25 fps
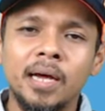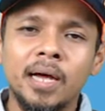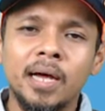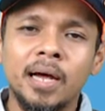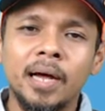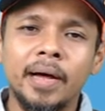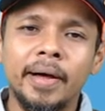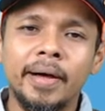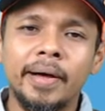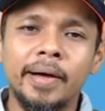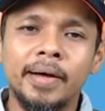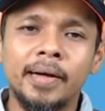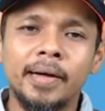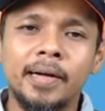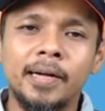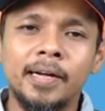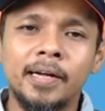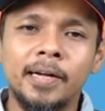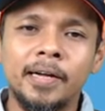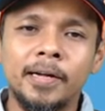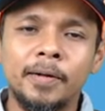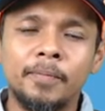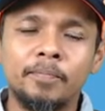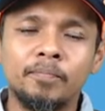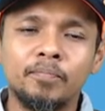
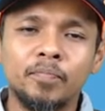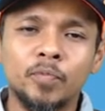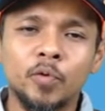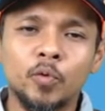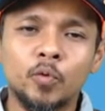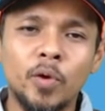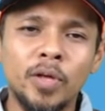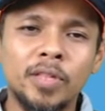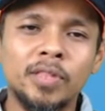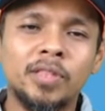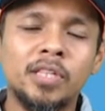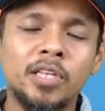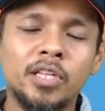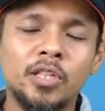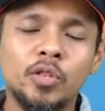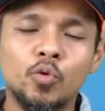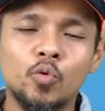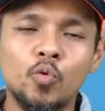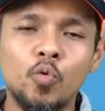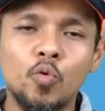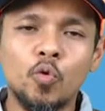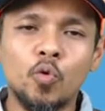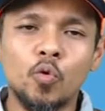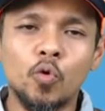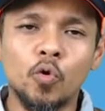22
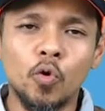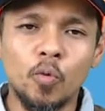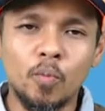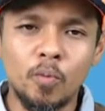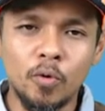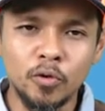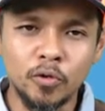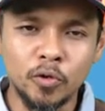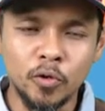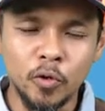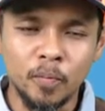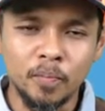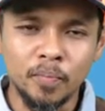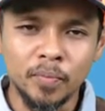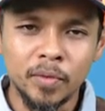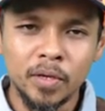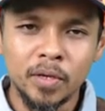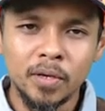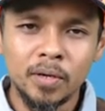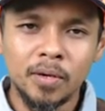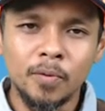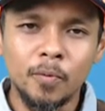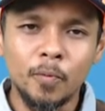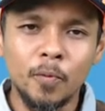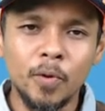chromosome,
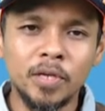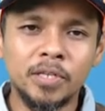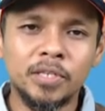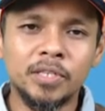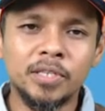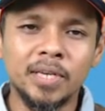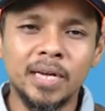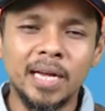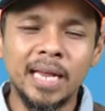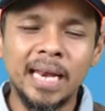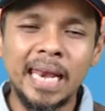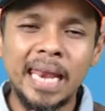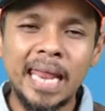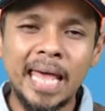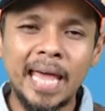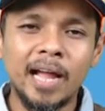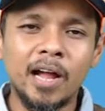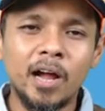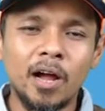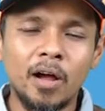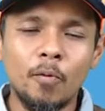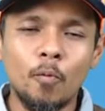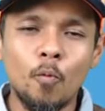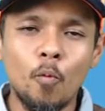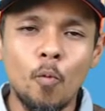which
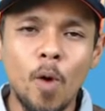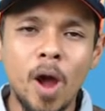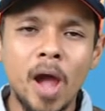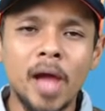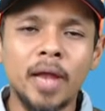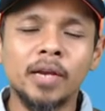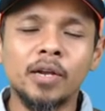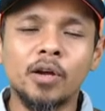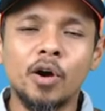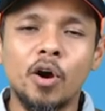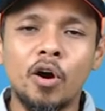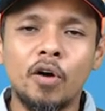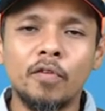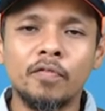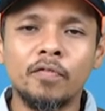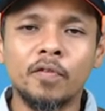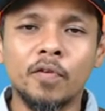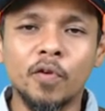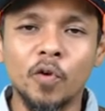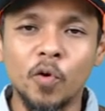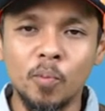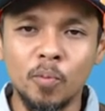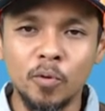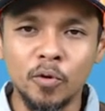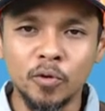lack one of
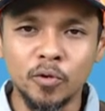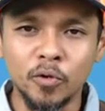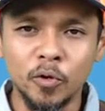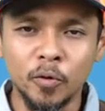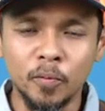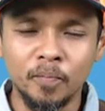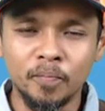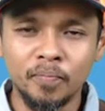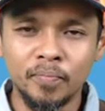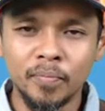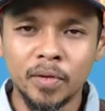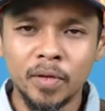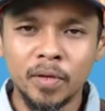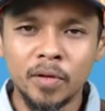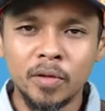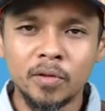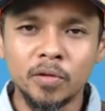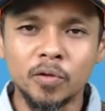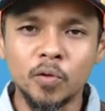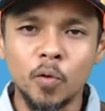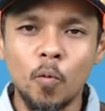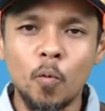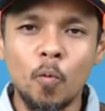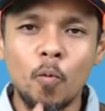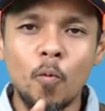chromosome.
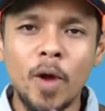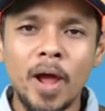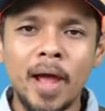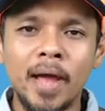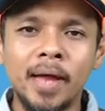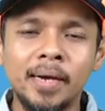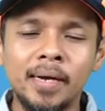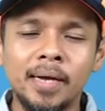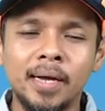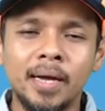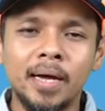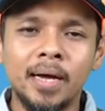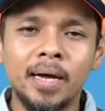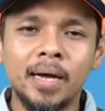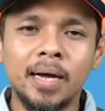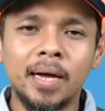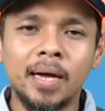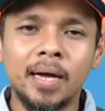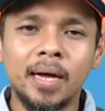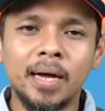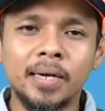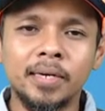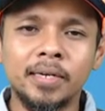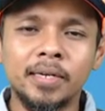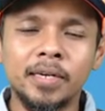So when
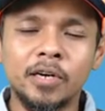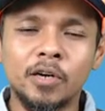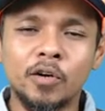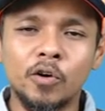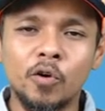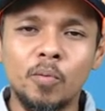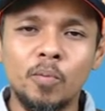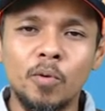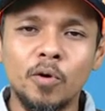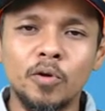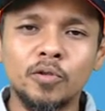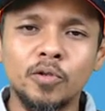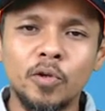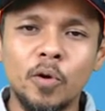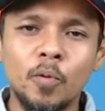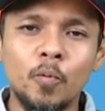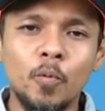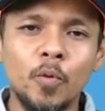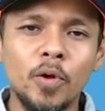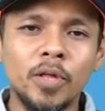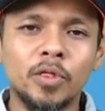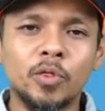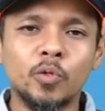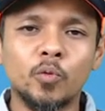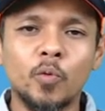the
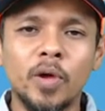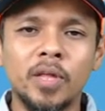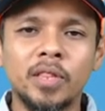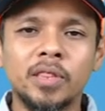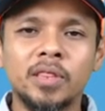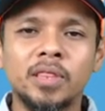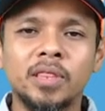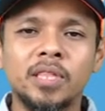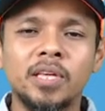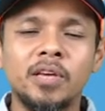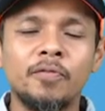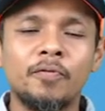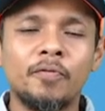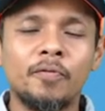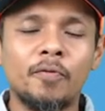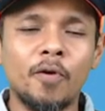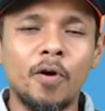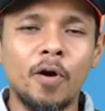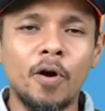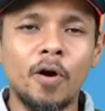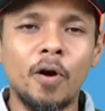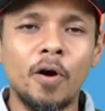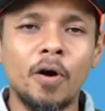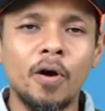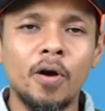chromosome with 24
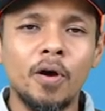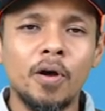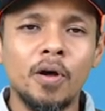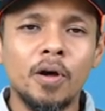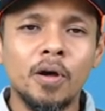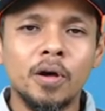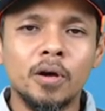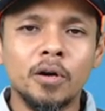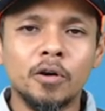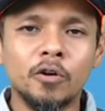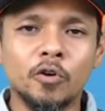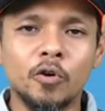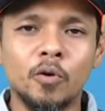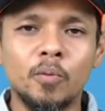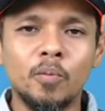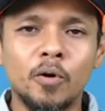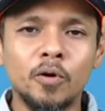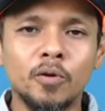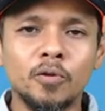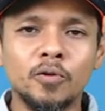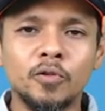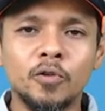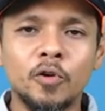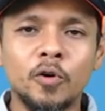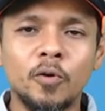
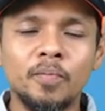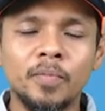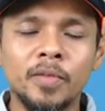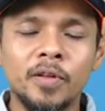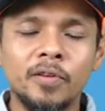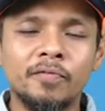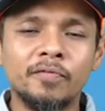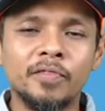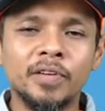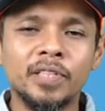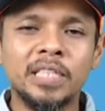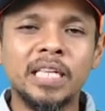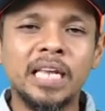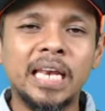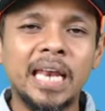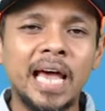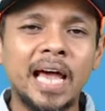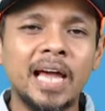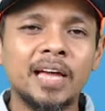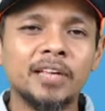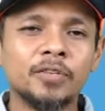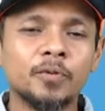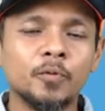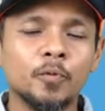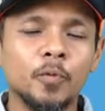chromosome
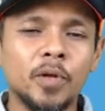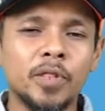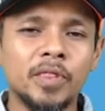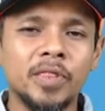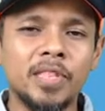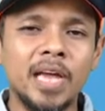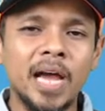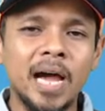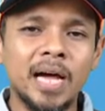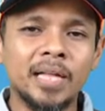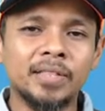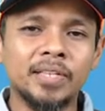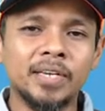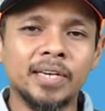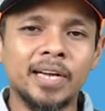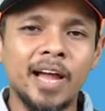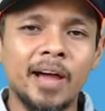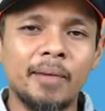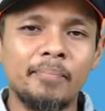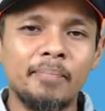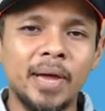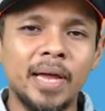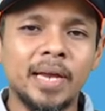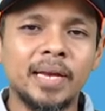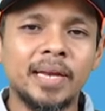fertilize with the other
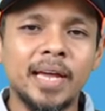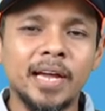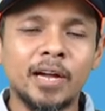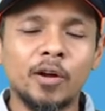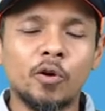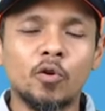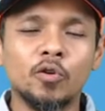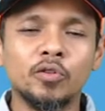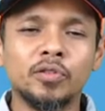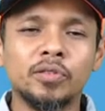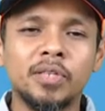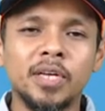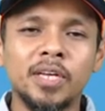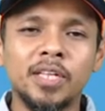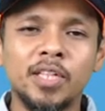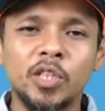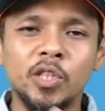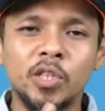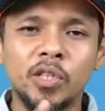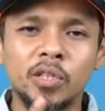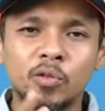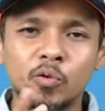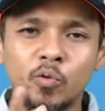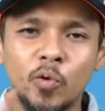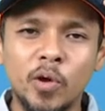gamete that contain
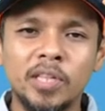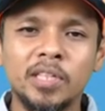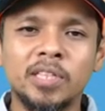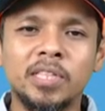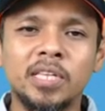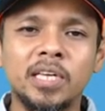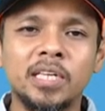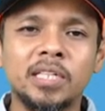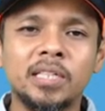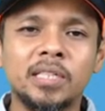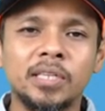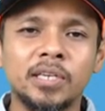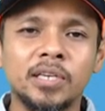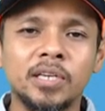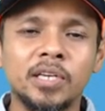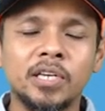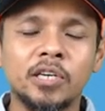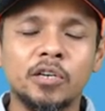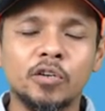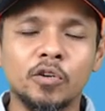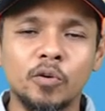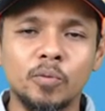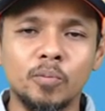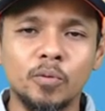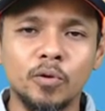
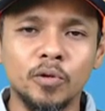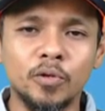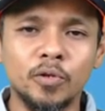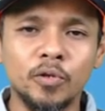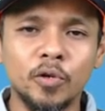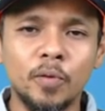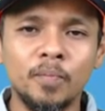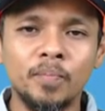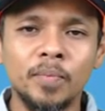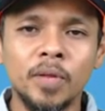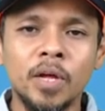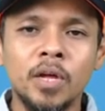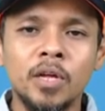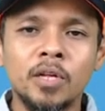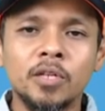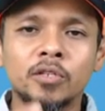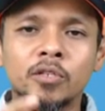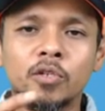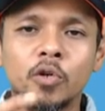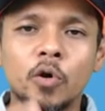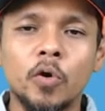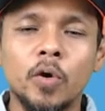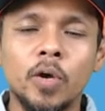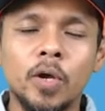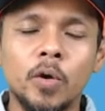23 chromosome,
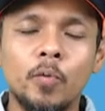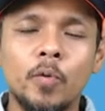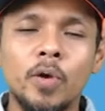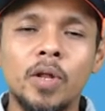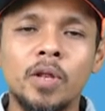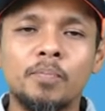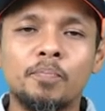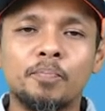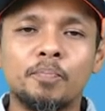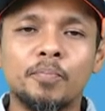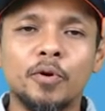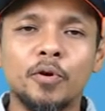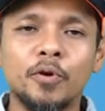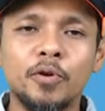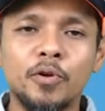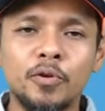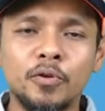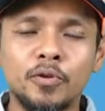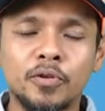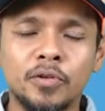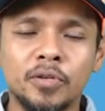so it will produce